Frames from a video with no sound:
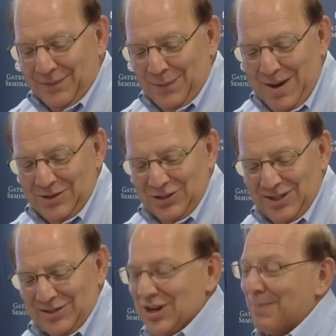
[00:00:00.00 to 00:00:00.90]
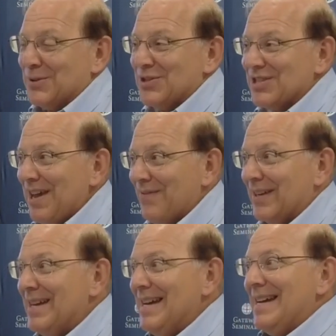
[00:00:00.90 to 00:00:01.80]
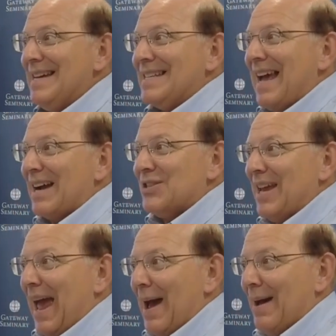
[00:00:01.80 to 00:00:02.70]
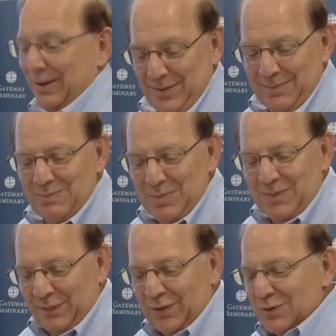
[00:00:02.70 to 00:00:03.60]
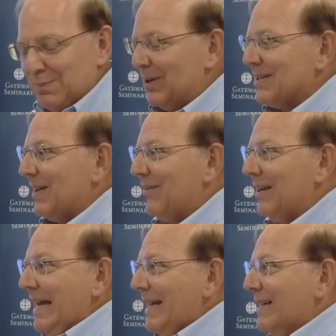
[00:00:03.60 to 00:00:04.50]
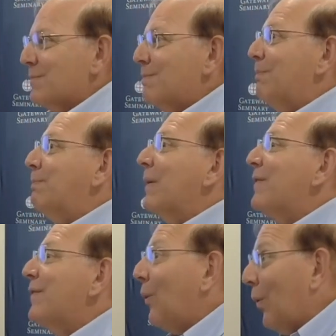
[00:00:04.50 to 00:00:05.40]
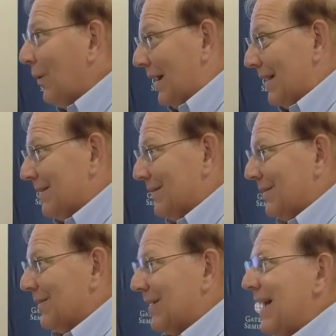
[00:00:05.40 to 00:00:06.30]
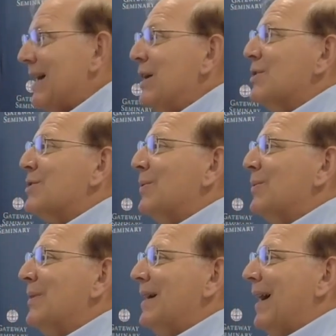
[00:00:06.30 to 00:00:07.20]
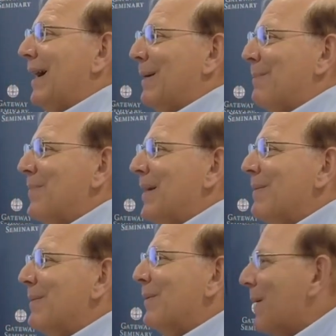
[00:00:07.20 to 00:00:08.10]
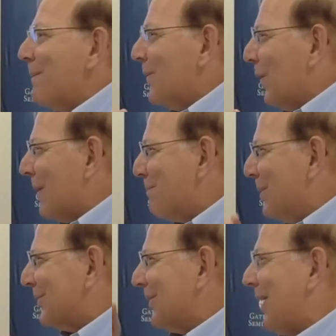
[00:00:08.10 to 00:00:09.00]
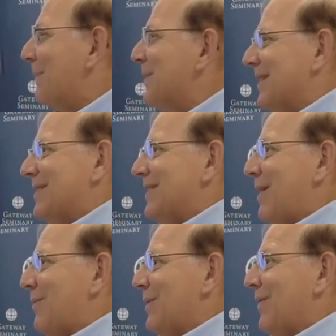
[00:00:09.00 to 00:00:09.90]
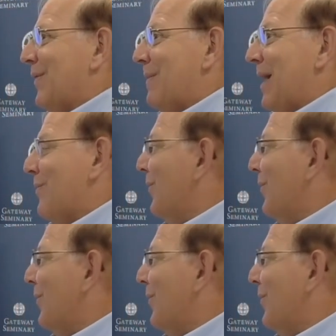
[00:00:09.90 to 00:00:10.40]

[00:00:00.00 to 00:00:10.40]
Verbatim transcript: information in chapter seven is actually, or the the first part of seven is before it. Okay, so um, okay. what what built up to the Syro-Ephraimite